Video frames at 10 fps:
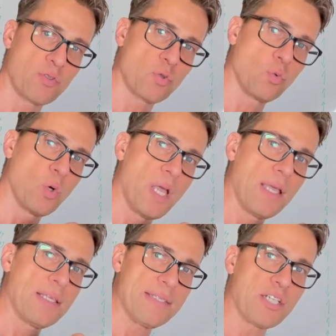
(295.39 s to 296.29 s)
So
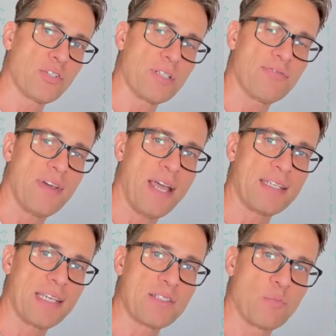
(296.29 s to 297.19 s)
saturated
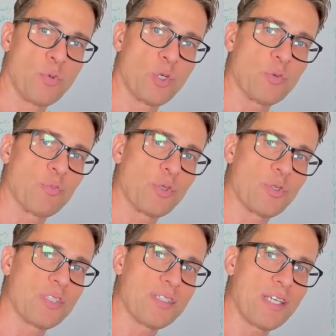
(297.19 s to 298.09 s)
fat is important
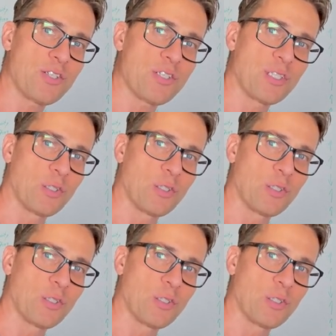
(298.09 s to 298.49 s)
because essentially,